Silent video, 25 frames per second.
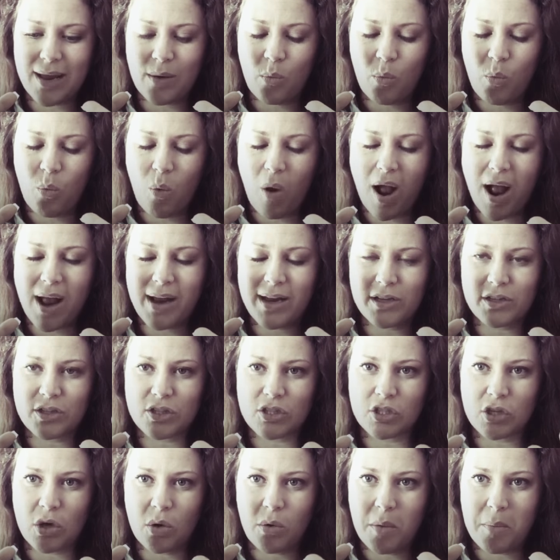and why it's
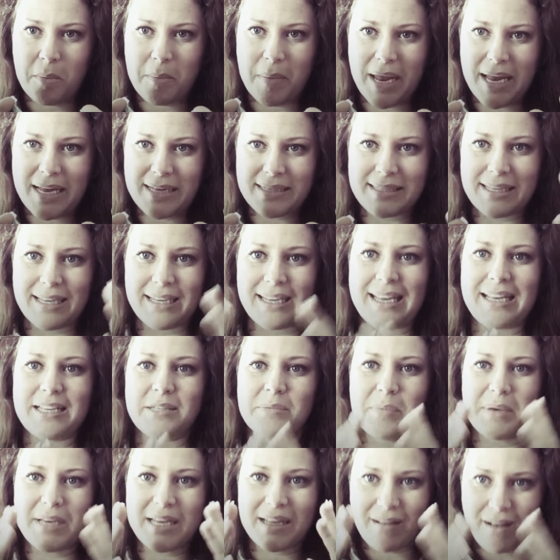so amazing, is
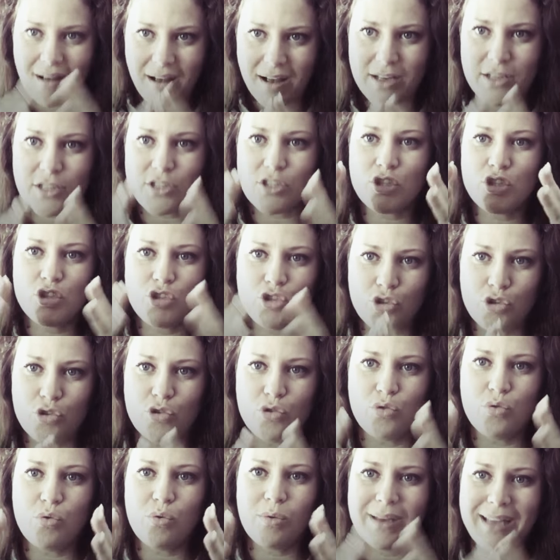because
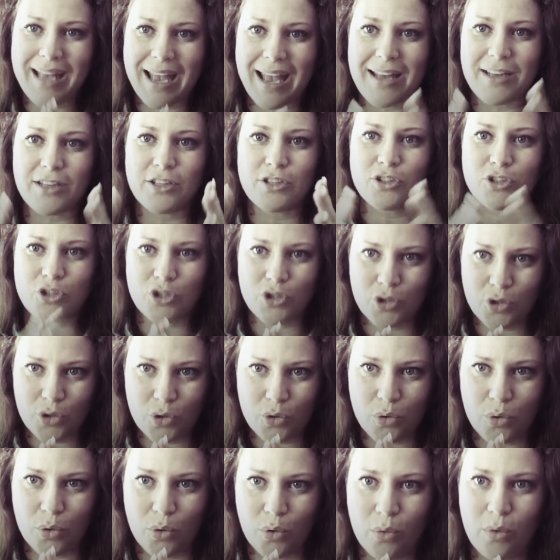you get
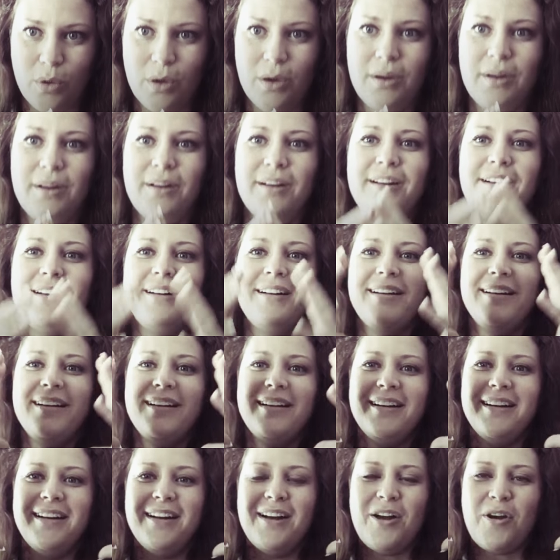to
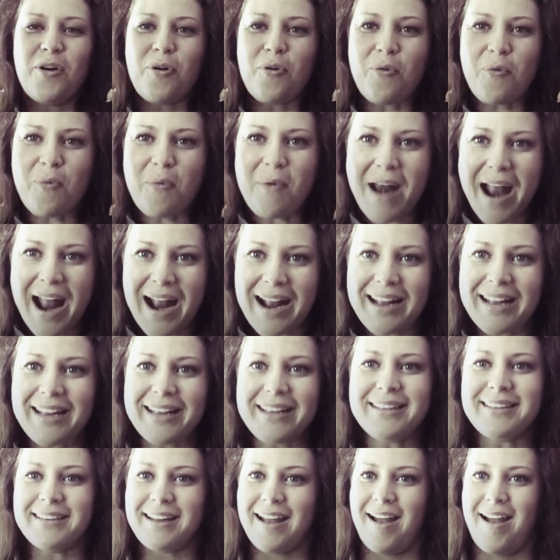
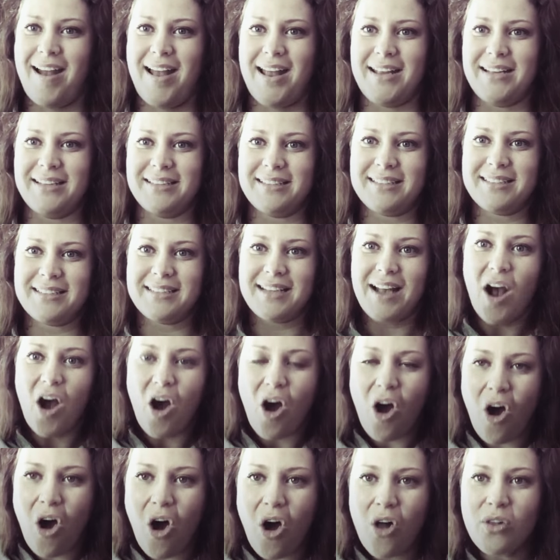recognize
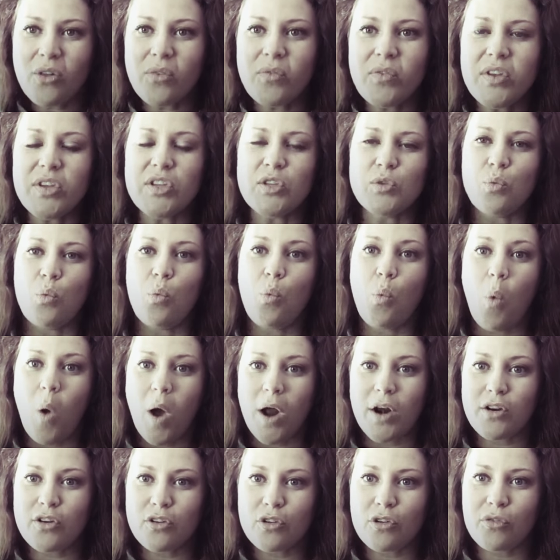all of these
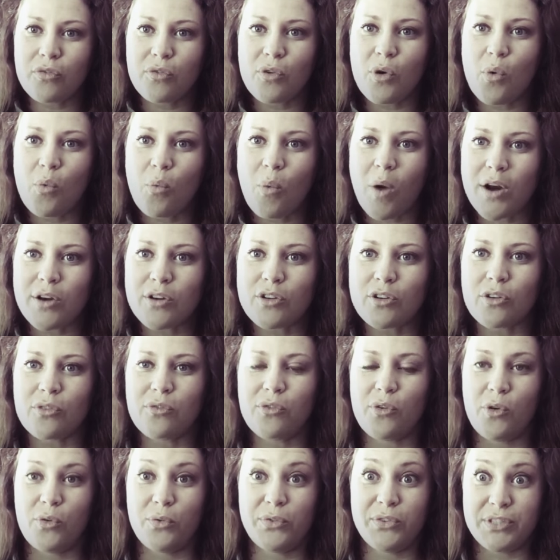wonderful,
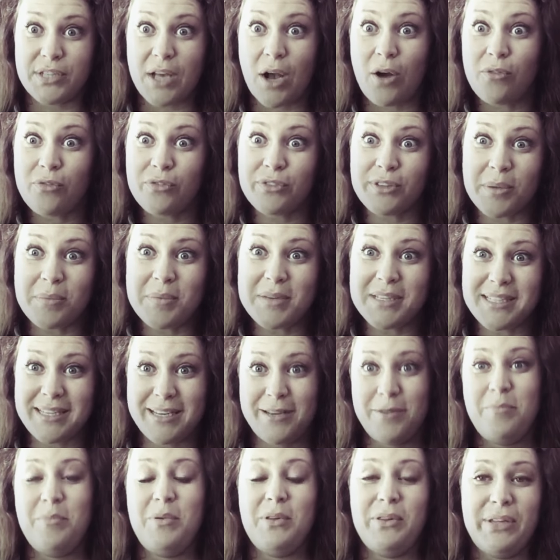wonderful
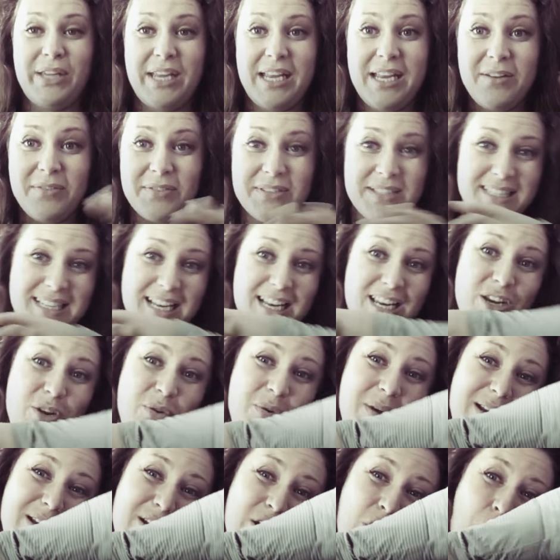self-limiting beliefs that you
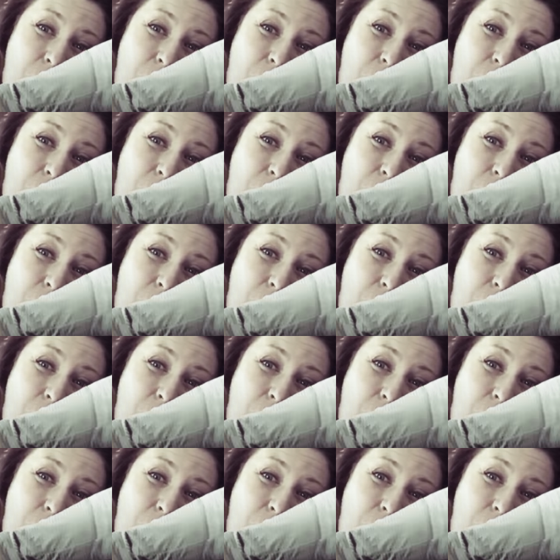get to